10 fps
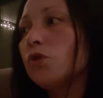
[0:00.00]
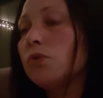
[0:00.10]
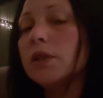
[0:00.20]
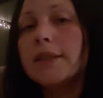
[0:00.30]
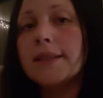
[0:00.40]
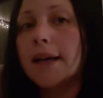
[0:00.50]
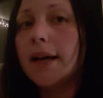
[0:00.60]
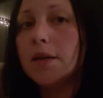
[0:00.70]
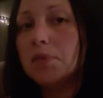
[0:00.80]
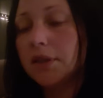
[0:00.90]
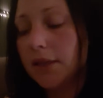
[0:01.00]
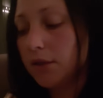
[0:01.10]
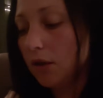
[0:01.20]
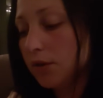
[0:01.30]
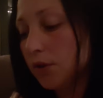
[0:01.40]
really sad, but that's
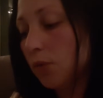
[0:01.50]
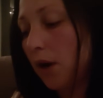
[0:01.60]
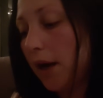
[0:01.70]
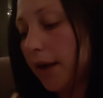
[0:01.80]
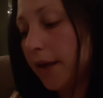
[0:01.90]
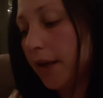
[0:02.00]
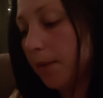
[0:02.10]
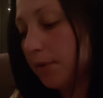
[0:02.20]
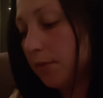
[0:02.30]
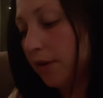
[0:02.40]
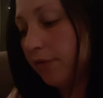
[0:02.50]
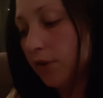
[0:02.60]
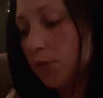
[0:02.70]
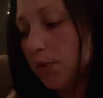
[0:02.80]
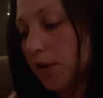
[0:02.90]
also why I kept my
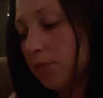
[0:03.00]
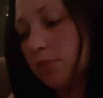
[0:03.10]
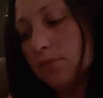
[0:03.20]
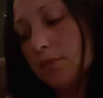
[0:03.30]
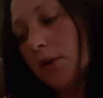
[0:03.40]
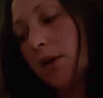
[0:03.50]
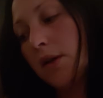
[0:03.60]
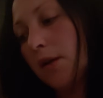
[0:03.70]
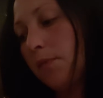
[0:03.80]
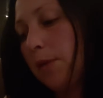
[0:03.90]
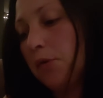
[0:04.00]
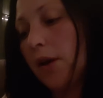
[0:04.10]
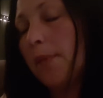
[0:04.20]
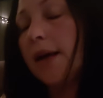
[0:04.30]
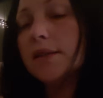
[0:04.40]
first pick. People
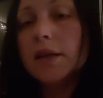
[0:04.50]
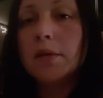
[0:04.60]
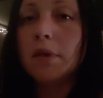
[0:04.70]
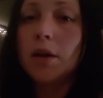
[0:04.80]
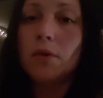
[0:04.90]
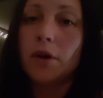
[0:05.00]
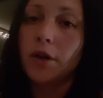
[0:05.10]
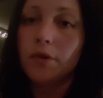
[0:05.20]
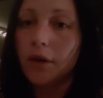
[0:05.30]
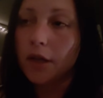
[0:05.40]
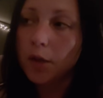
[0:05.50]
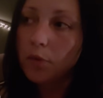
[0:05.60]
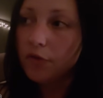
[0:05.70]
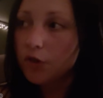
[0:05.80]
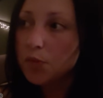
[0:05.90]
kept asking me, well, are you going to keep
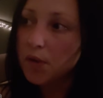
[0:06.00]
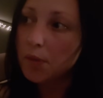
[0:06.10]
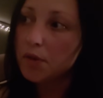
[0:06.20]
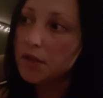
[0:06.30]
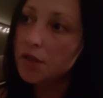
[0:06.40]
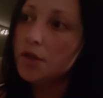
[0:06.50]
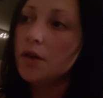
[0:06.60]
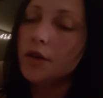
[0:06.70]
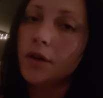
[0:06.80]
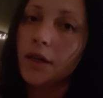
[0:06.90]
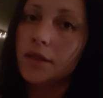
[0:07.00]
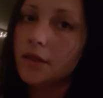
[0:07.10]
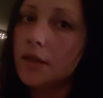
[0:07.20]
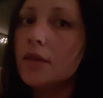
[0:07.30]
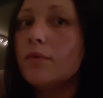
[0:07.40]
your first pick position on your next
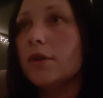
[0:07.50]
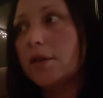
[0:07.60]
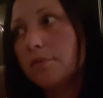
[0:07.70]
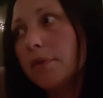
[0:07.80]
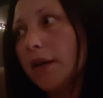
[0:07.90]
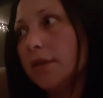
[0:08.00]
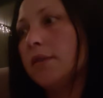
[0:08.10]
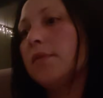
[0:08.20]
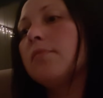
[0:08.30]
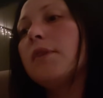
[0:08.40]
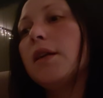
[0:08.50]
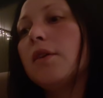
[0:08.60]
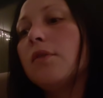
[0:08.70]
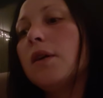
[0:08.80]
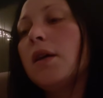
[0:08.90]
litter? Well, yes, you
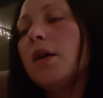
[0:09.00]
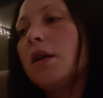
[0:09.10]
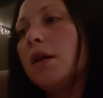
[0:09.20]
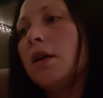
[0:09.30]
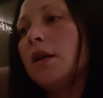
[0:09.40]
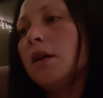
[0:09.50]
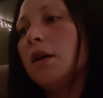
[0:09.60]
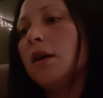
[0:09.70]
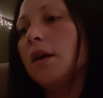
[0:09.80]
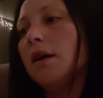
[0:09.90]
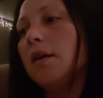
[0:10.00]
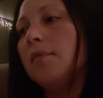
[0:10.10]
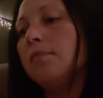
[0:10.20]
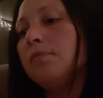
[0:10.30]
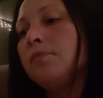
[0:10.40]
know.
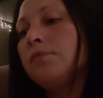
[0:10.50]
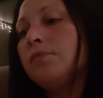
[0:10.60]
Um,